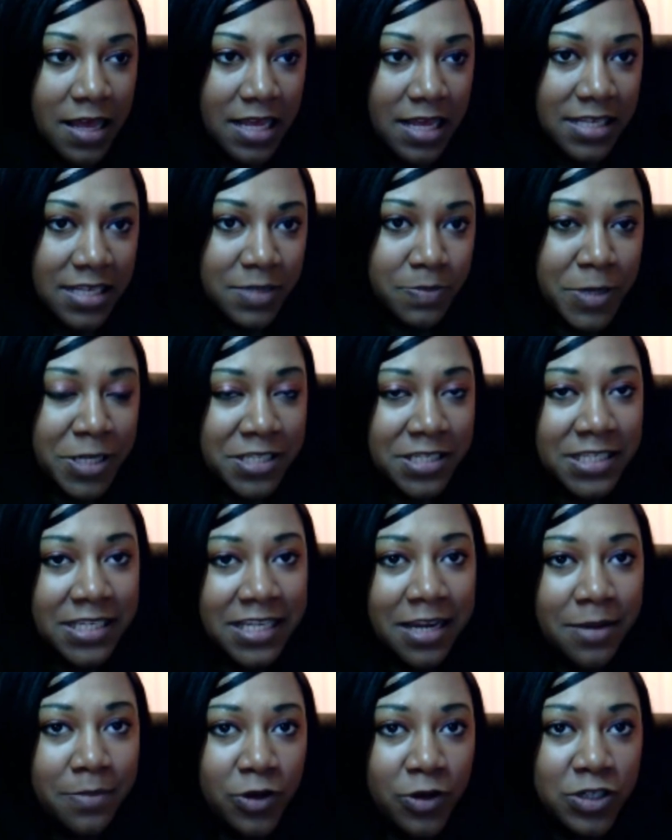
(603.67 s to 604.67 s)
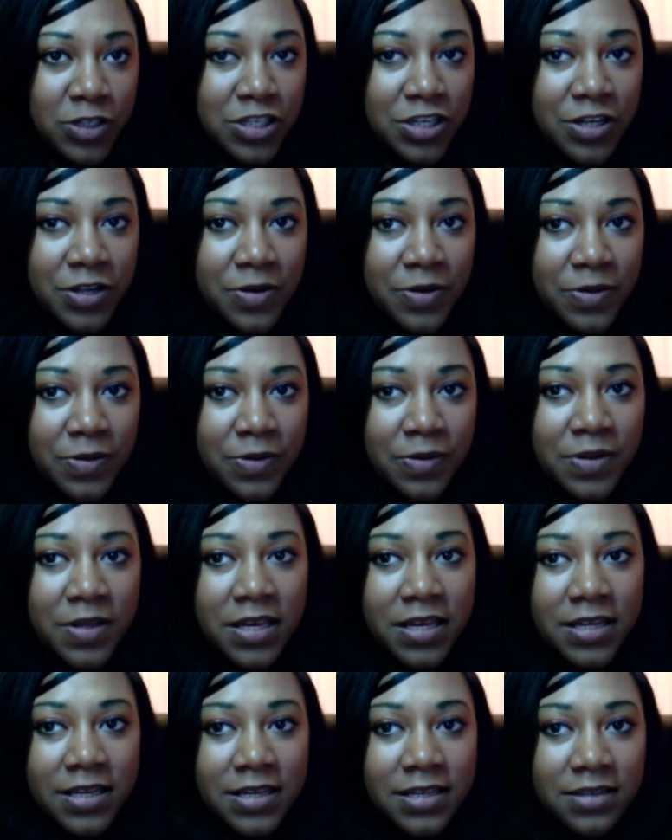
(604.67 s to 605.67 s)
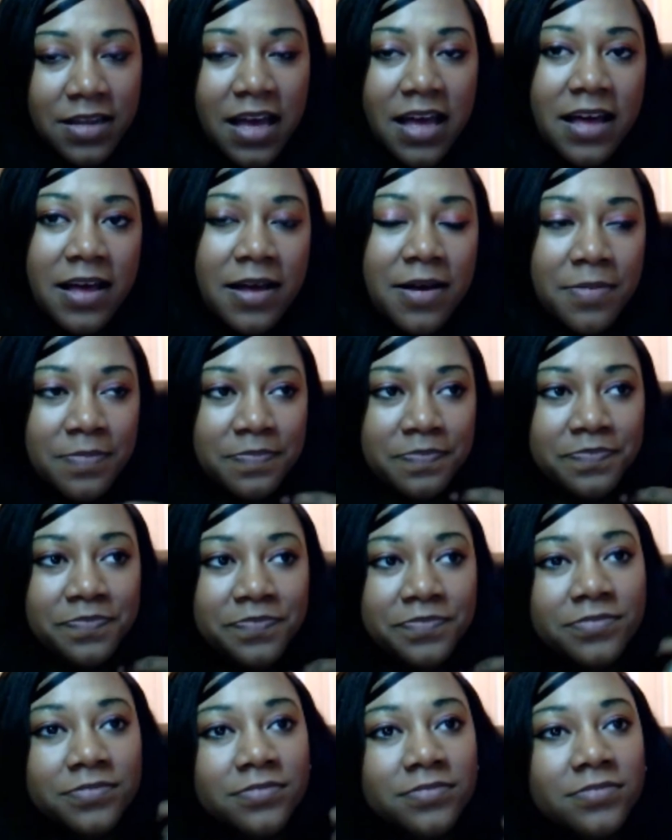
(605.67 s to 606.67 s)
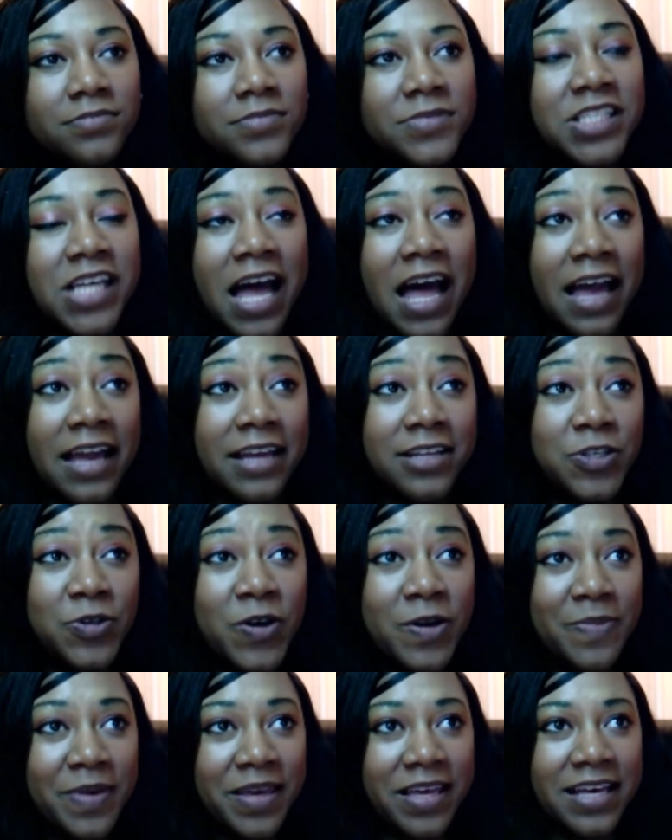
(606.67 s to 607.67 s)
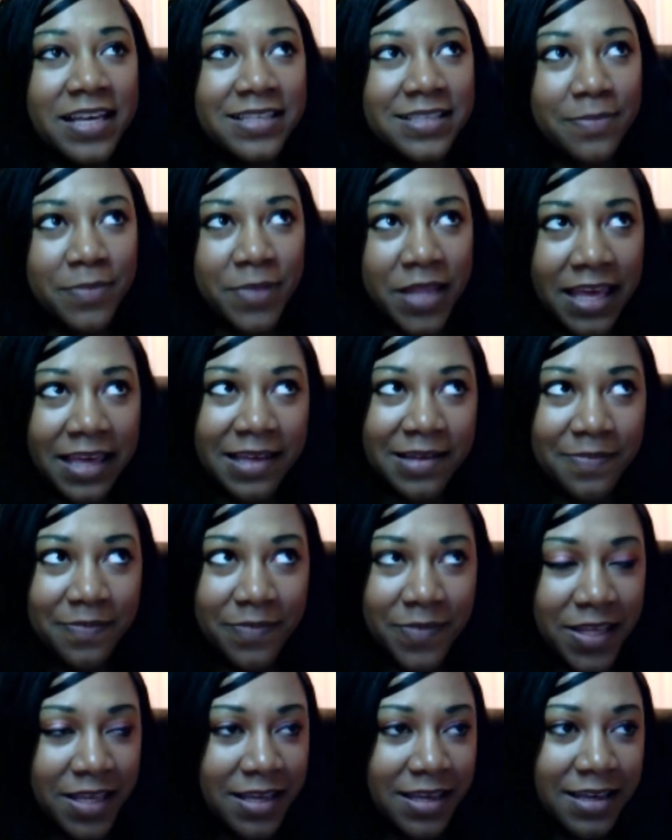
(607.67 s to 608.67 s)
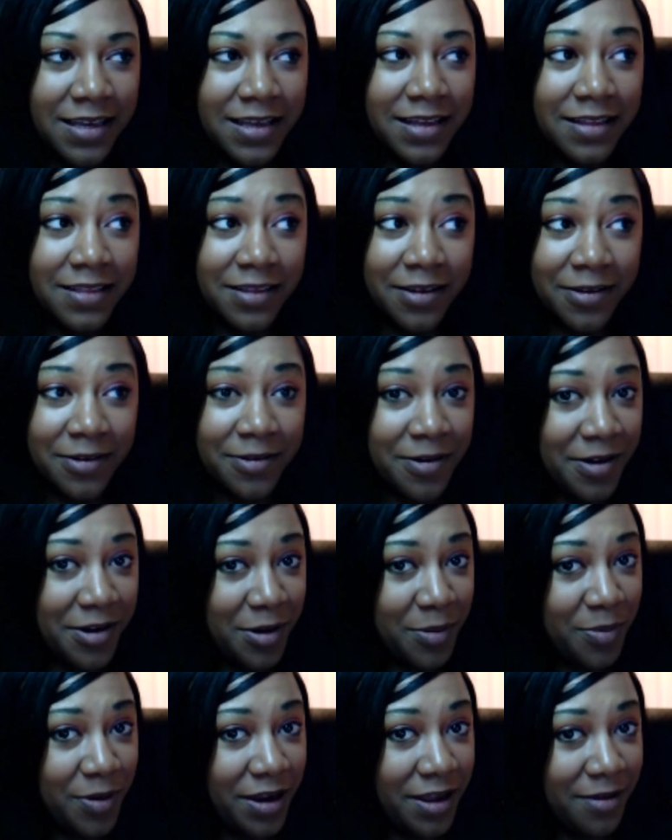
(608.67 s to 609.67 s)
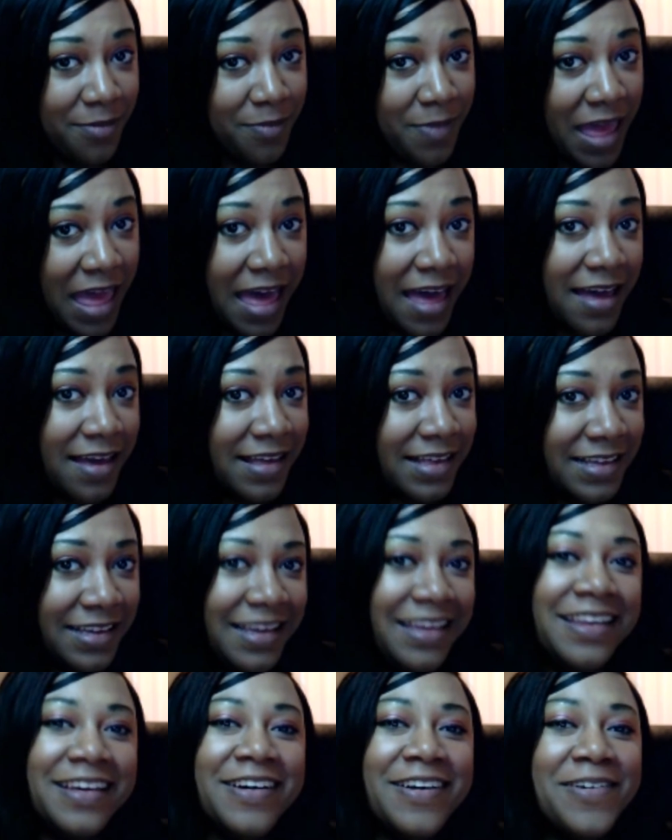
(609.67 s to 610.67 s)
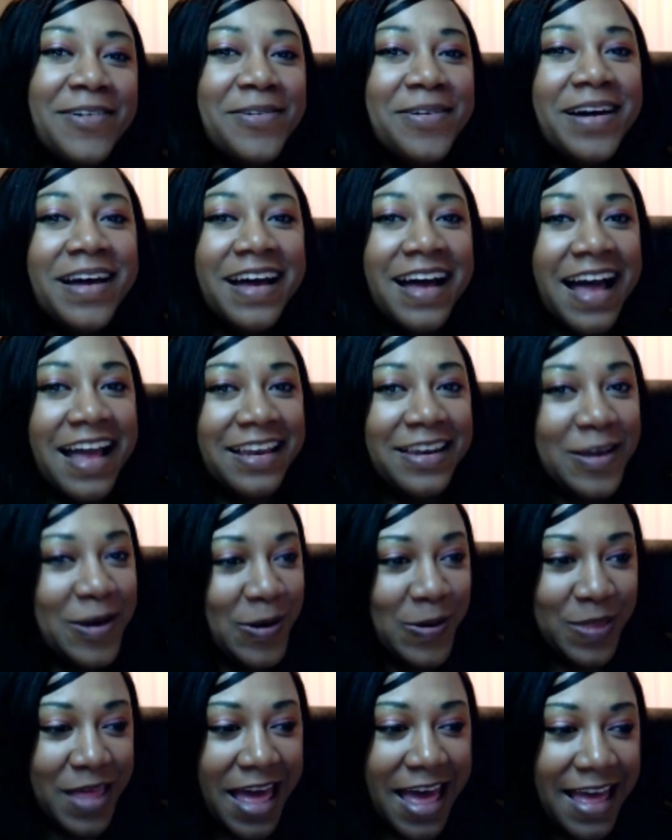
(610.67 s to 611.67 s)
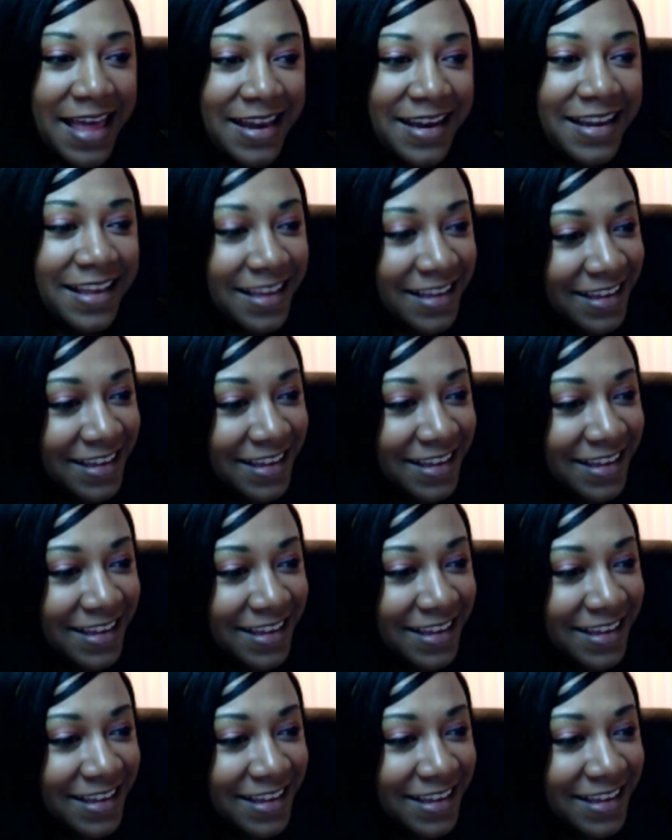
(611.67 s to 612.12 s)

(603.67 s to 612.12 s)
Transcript: as much as an emotional tie to it, because I'm like, they're gonna bring him back, you know. I know that.